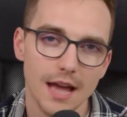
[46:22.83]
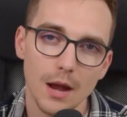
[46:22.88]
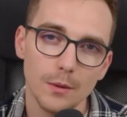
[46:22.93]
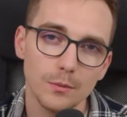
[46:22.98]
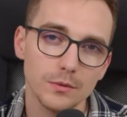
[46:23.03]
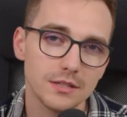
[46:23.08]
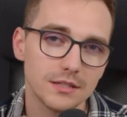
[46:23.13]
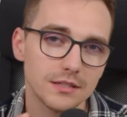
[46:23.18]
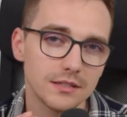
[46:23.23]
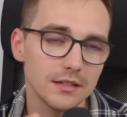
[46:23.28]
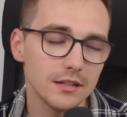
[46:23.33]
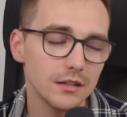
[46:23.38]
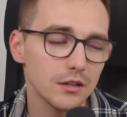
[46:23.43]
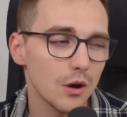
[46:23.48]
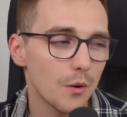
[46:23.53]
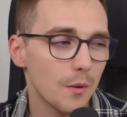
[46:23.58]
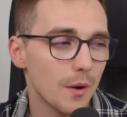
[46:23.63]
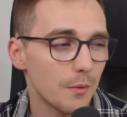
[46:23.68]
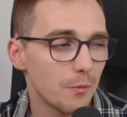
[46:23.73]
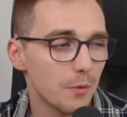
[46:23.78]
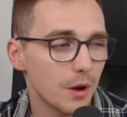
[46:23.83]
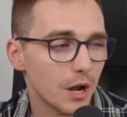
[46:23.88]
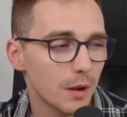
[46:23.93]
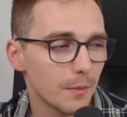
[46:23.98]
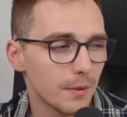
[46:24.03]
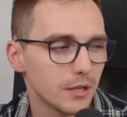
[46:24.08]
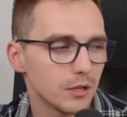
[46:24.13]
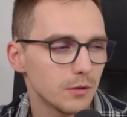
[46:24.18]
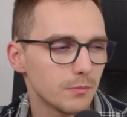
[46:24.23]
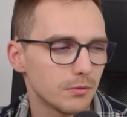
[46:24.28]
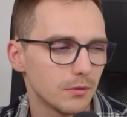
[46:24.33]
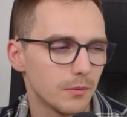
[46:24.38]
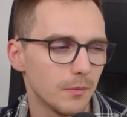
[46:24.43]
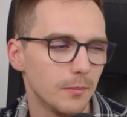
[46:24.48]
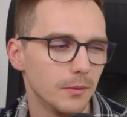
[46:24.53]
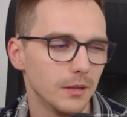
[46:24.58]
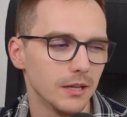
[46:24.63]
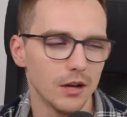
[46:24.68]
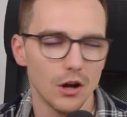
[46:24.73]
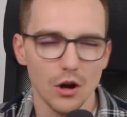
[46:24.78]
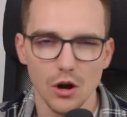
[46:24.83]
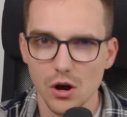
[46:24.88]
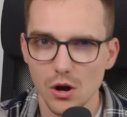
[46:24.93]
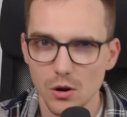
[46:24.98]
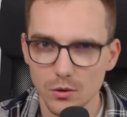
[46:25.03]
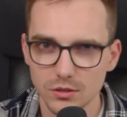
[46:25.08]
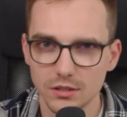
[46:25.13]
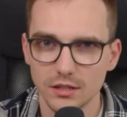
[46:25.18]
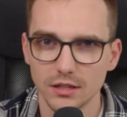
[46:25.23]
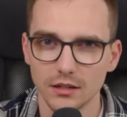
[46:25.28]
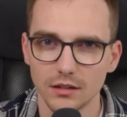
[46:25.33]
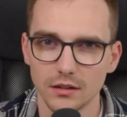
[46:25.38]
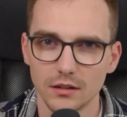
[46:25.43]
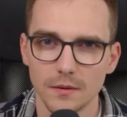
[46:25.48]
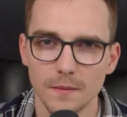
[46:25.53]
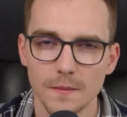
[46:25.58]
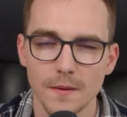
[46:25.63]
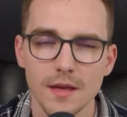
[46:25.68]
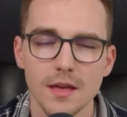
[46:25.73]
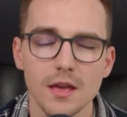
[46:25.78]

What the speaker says: I would still go and recommend you probably HostGator.